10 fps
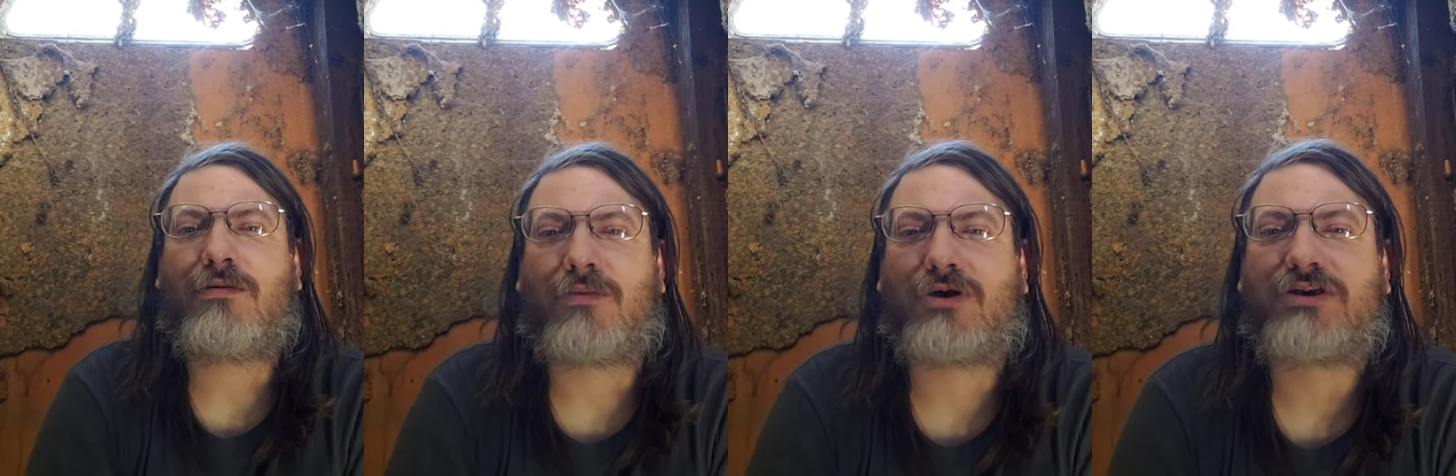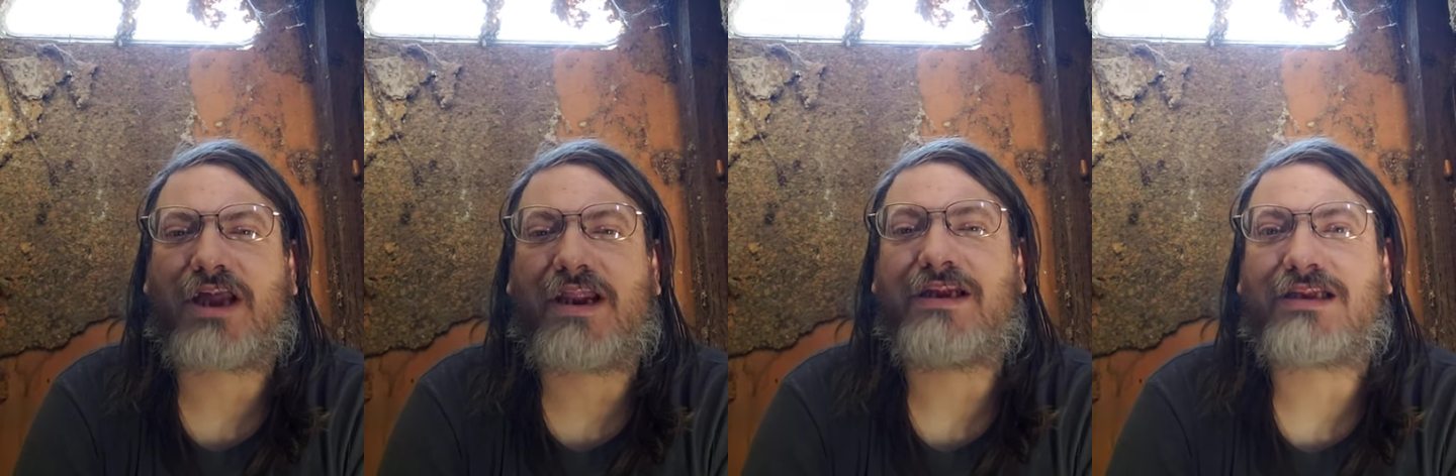
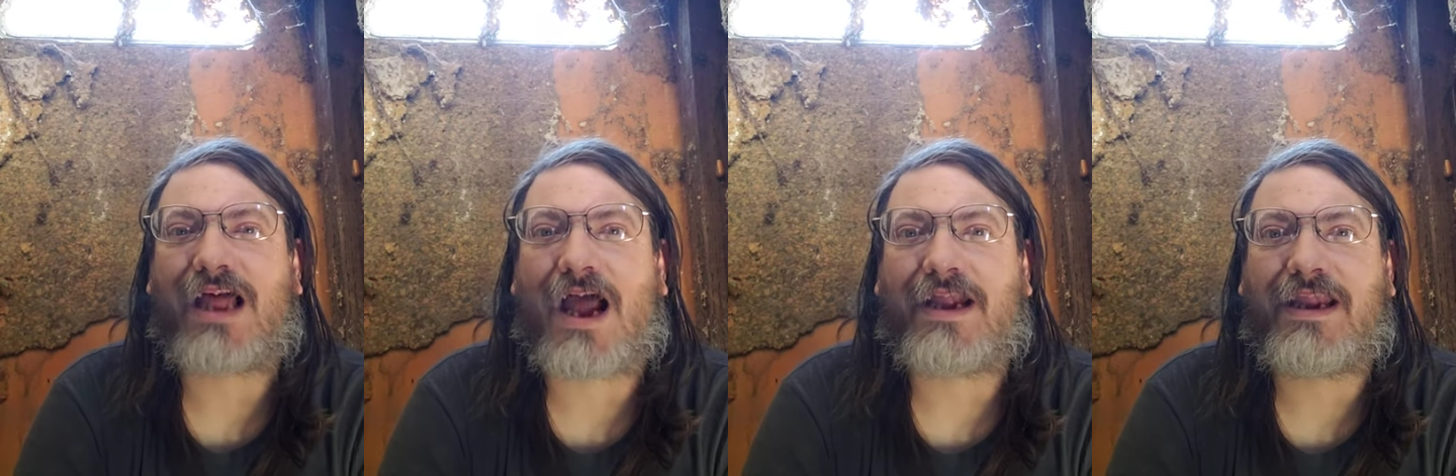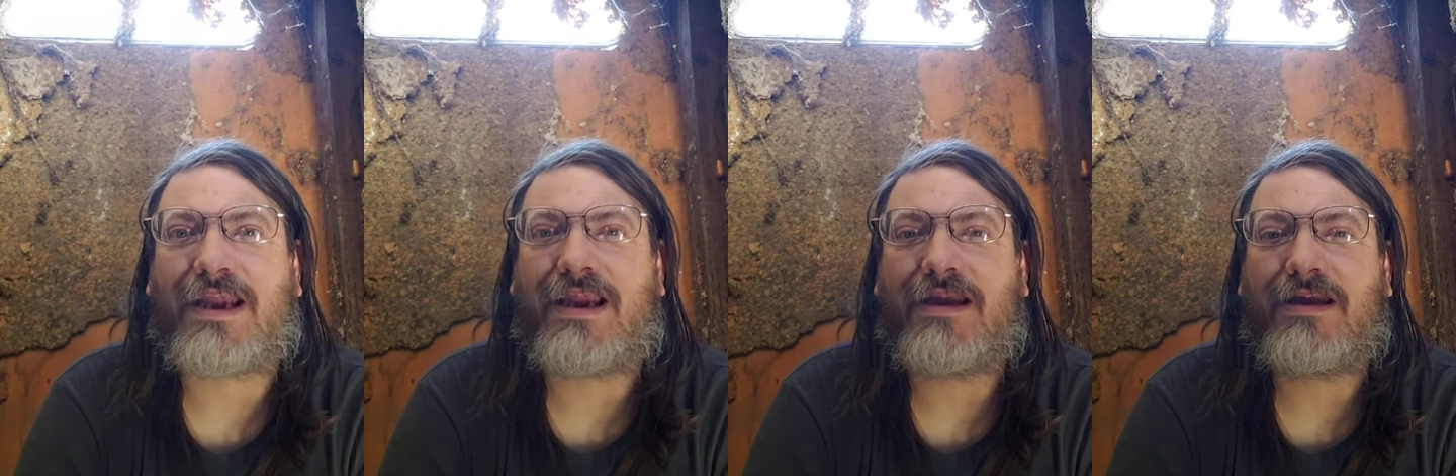Mercedes
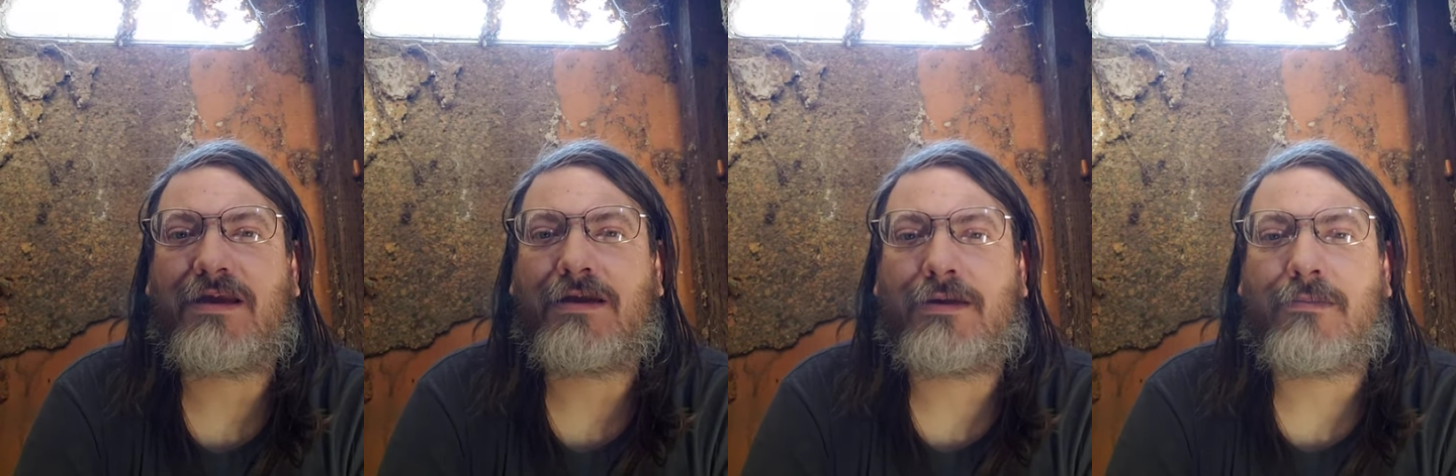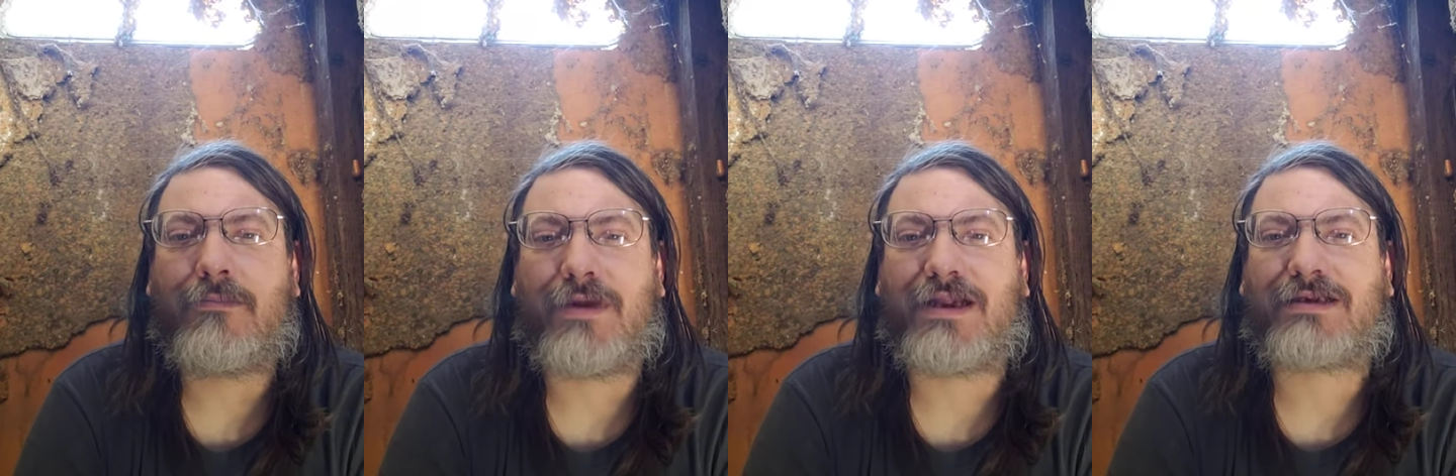Lackey
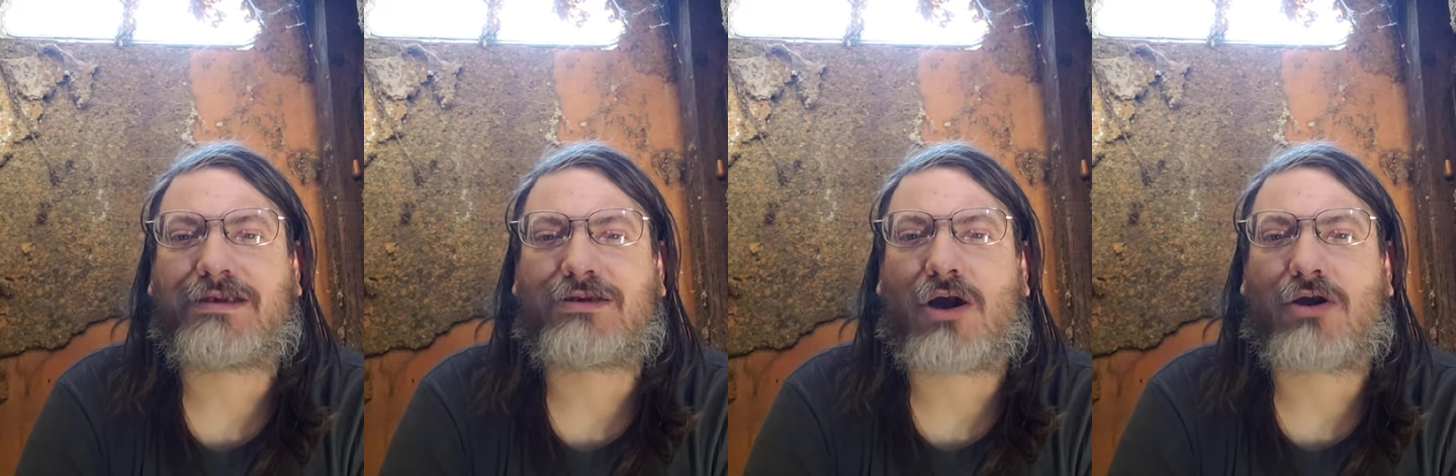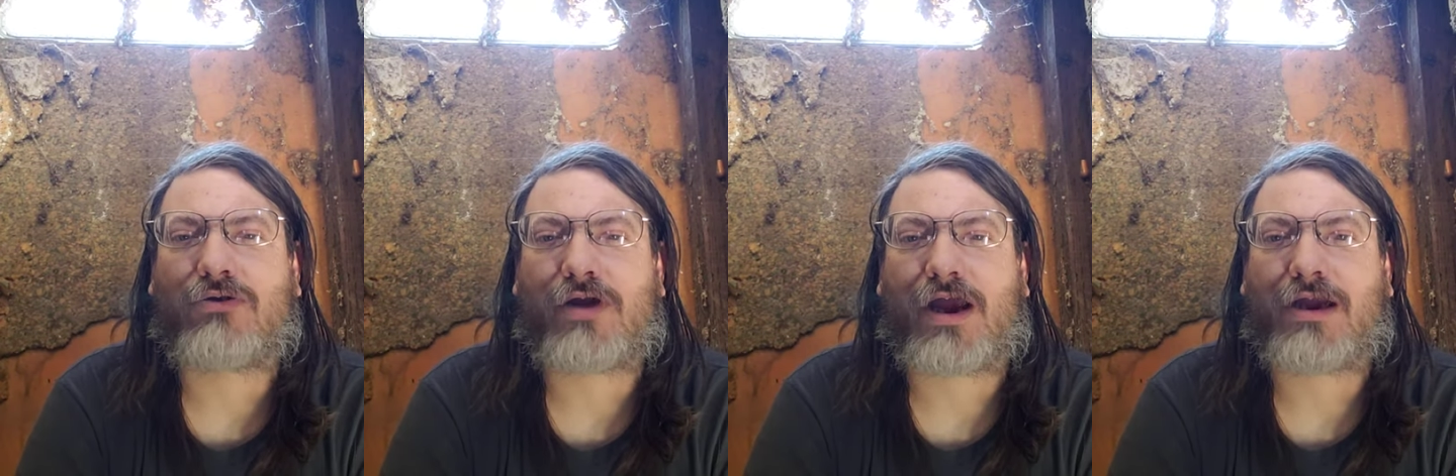meets Star
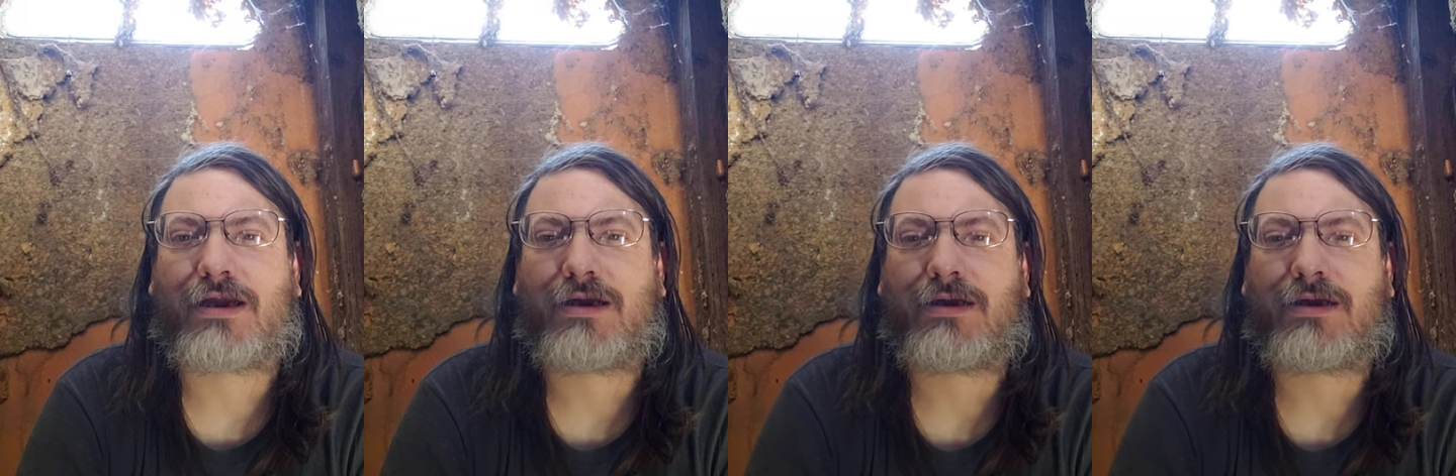Trek.